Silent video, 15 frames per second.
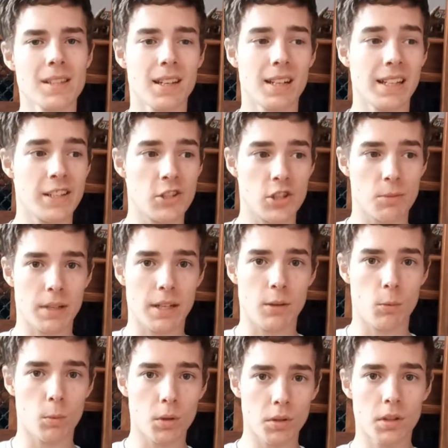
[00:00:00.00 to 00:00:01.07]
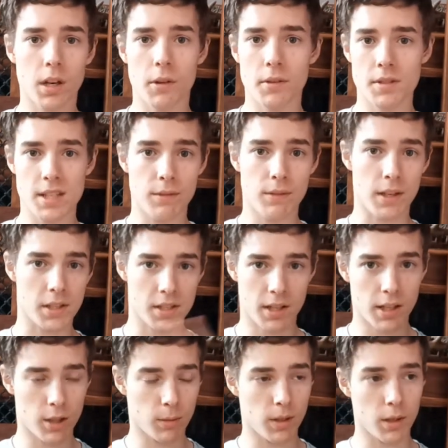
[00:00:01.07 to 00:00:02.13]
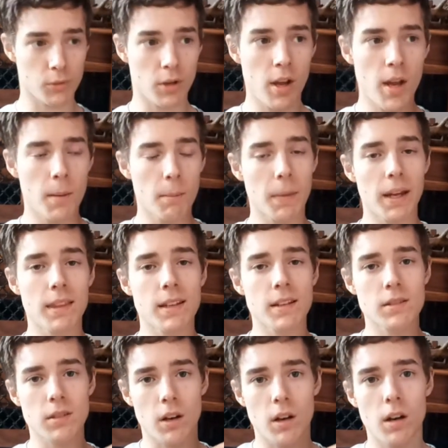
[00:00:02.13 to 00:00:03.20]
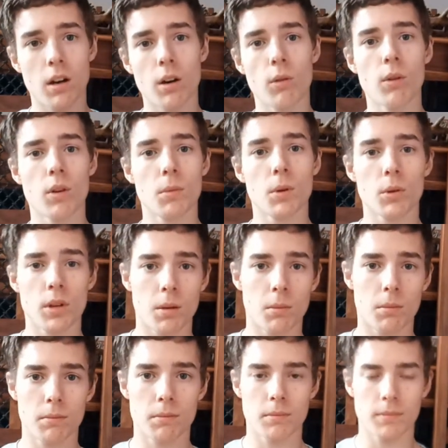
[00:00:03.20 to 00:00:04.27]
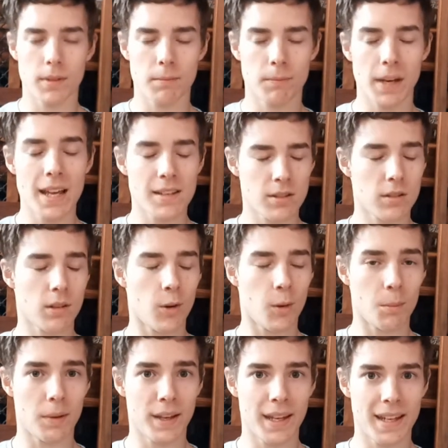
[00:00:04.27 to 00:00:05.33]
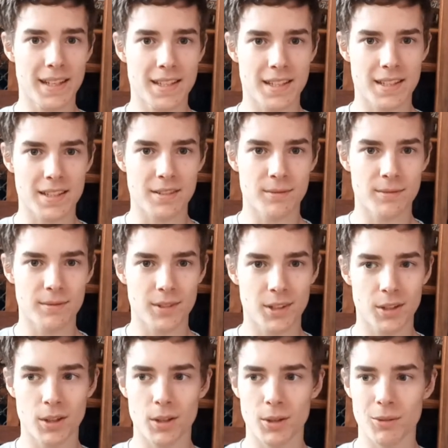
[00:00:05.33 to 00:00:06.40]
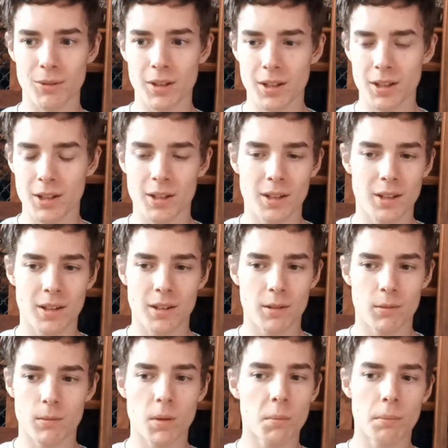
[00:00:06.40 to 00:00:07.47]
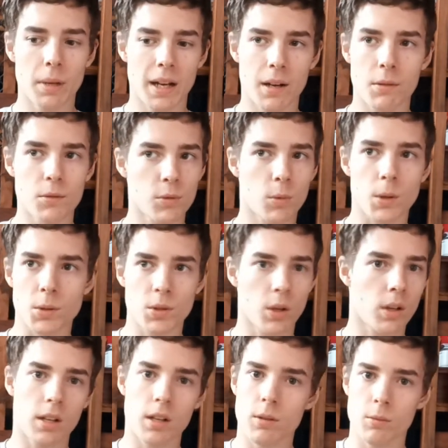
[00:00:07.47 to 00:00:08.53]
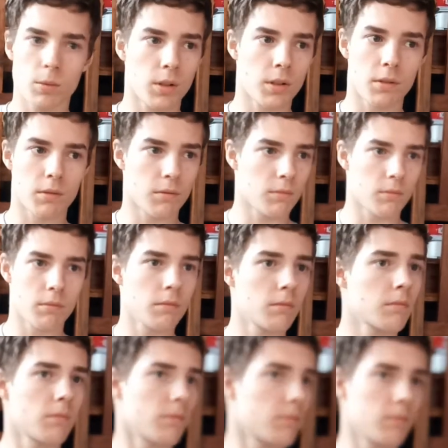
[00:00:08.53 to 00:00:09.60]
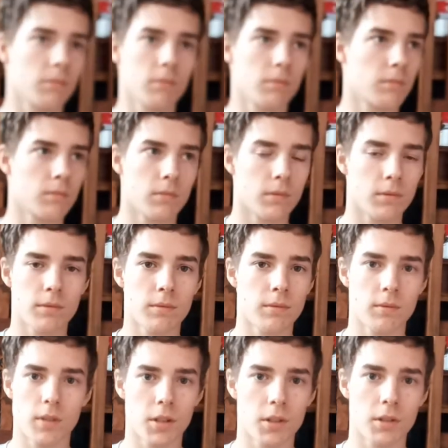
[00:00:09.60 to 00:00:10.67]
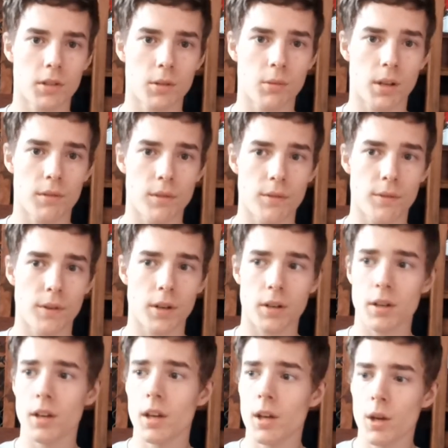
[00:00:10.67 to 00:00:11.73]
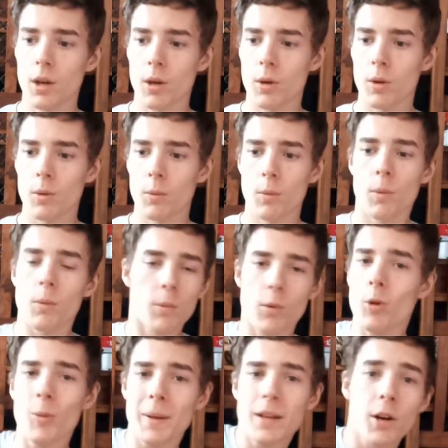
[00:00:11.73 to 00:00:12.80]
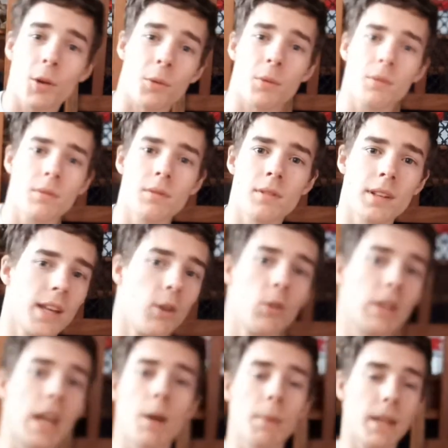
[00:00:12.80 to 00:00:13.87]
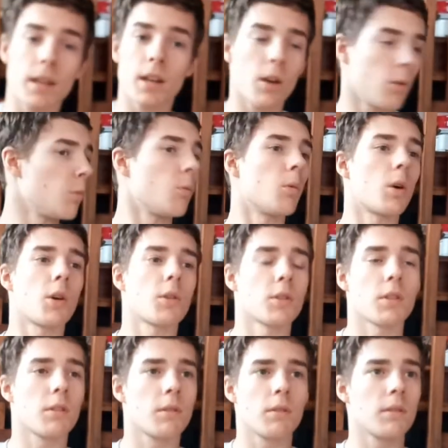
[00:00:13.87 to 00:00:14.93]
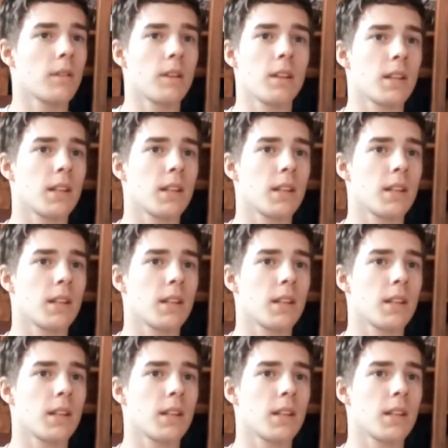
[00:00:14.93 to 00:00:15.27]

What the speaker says: basically just be one currency for the entire world, make things a whole lot more less complicated, you know, £1, $1, I don't know, whatever the fuck, all be gone. It would now be one